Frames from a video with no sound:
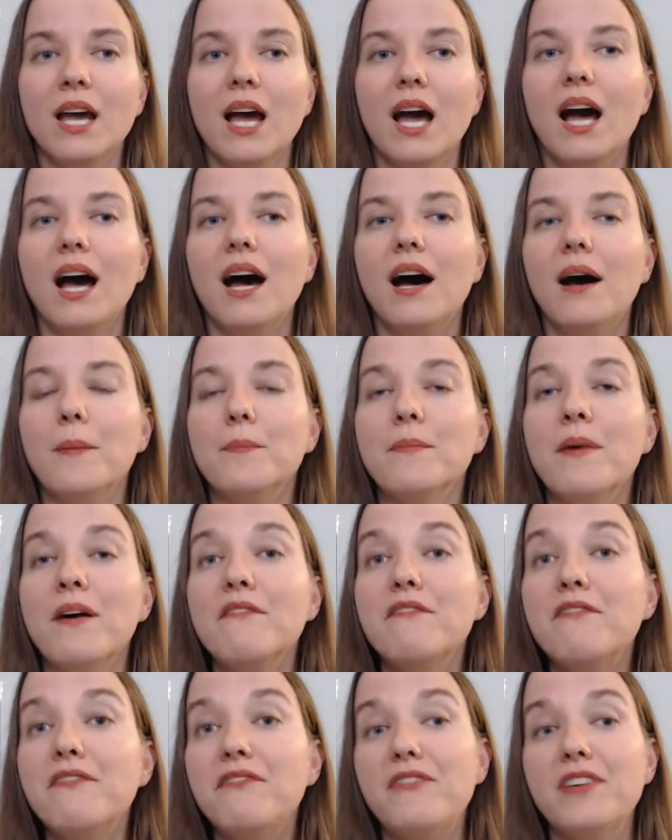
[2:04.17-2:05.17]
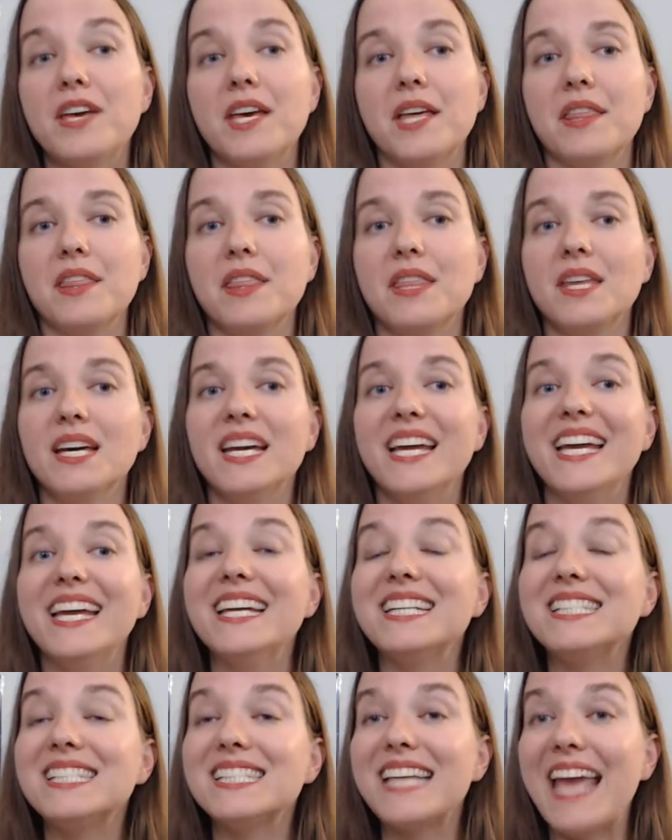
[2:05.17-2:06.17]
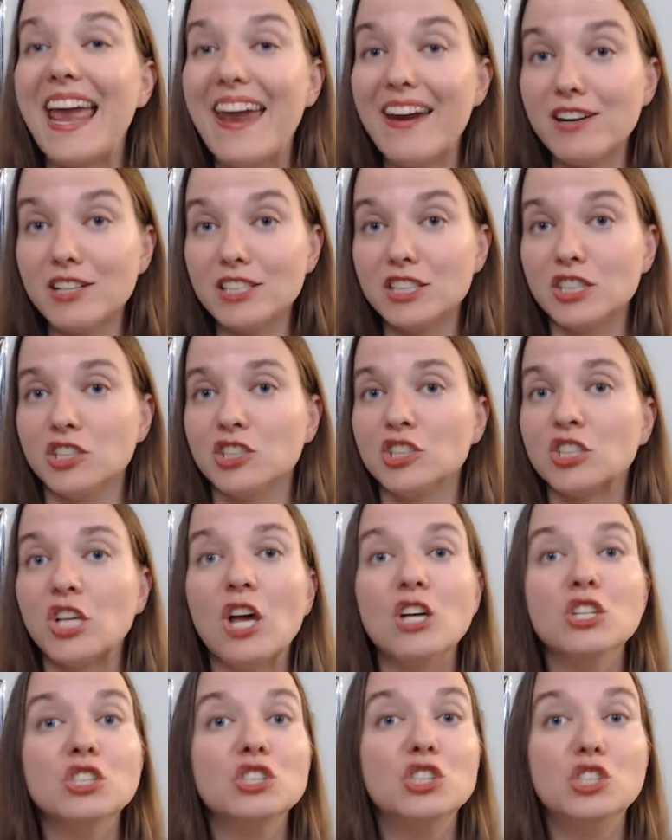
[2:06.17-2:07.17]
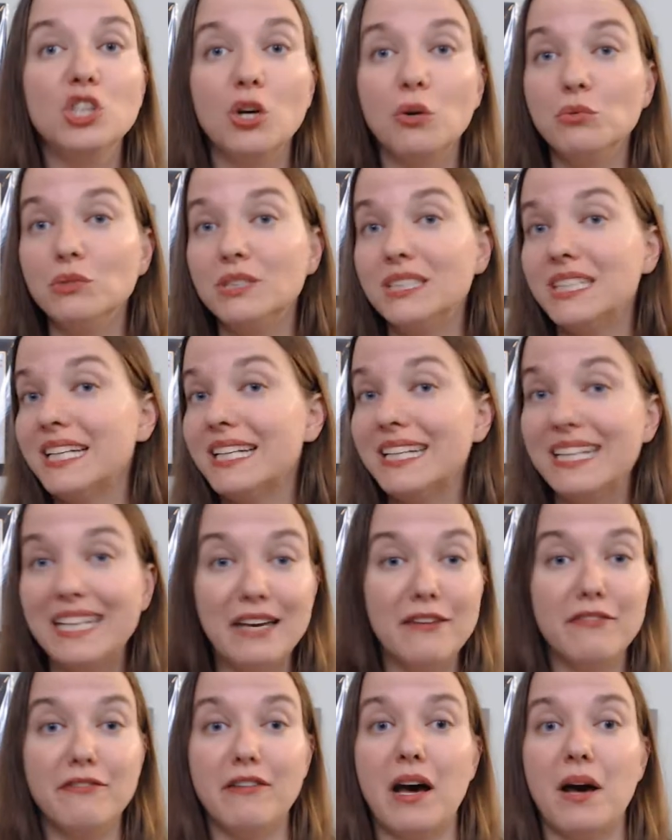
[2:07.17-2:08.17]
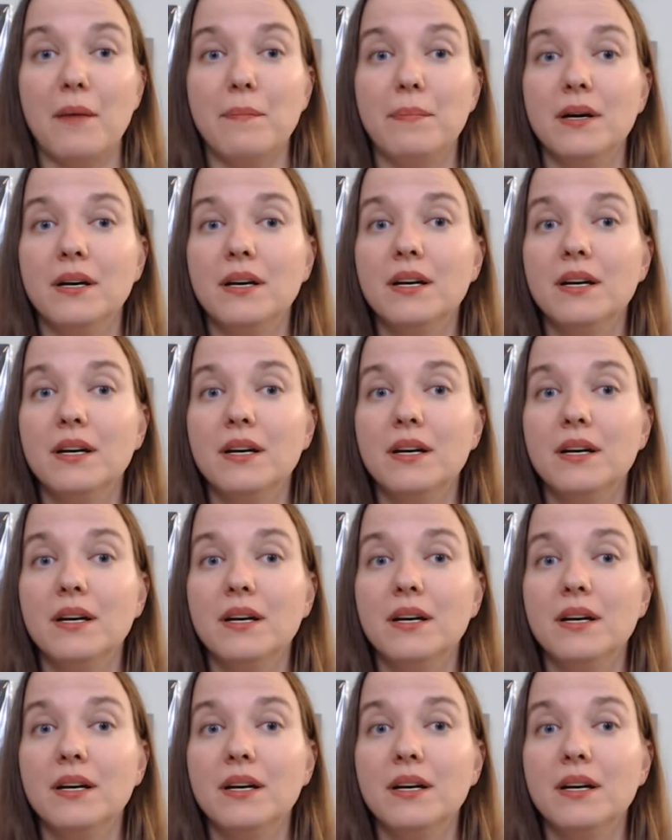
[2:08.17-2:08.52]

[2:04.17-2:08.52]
Um, fifth, its characters don't give up.